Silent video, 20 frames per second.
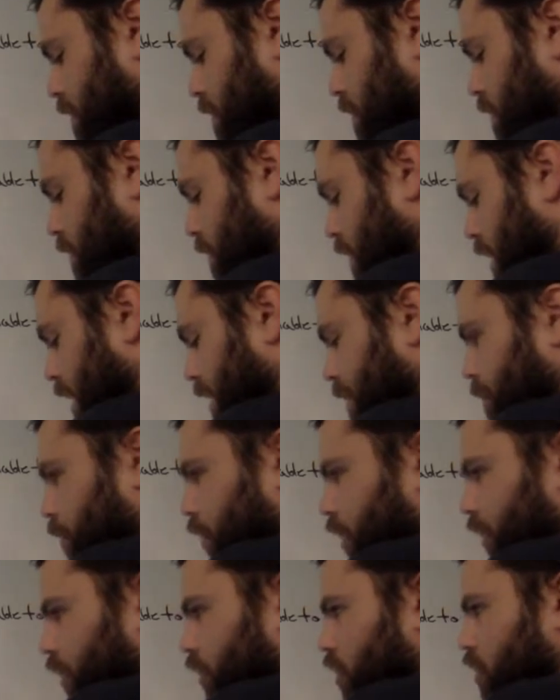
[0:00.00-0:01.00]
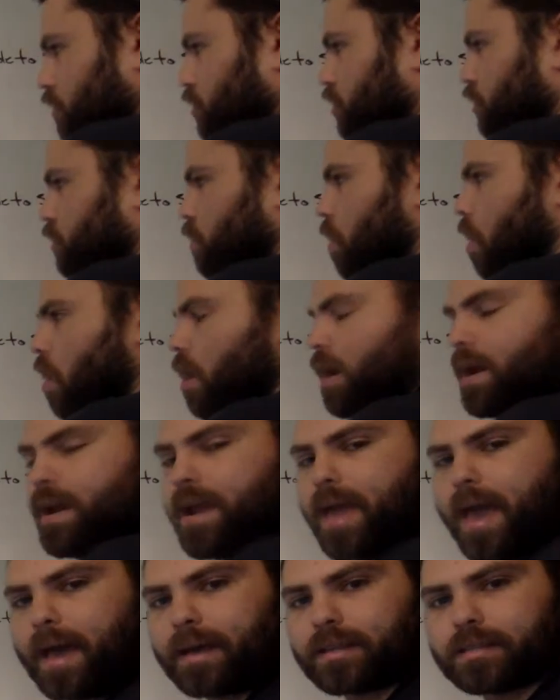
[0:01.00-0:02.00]
And then we're going to go to
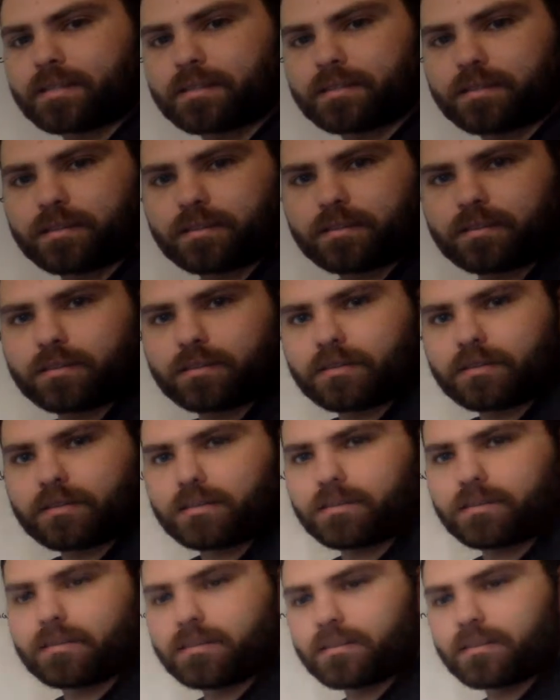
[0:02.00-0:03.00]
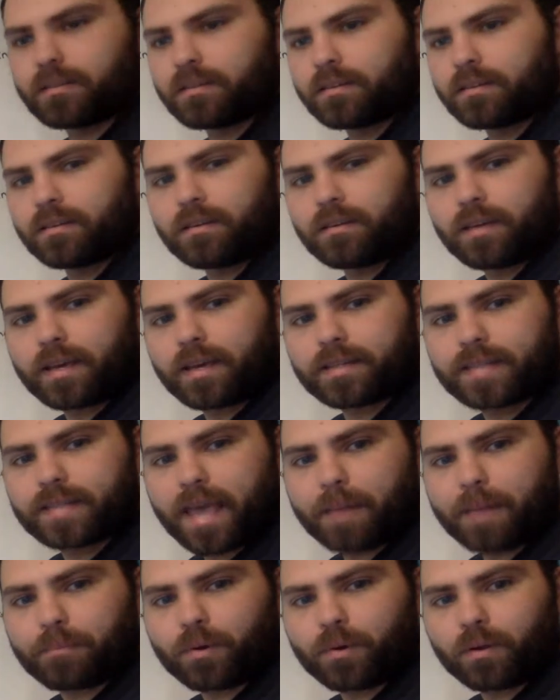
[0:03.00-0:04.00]
our next
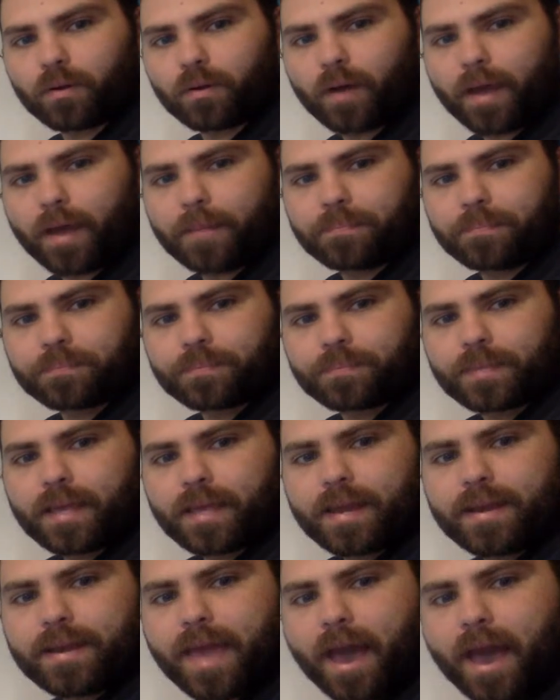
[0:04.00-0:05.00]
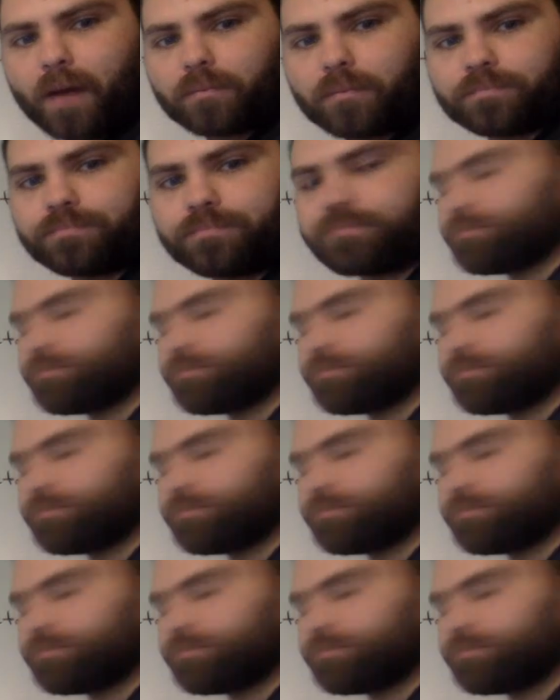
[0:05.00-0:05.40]
example. All right. Now,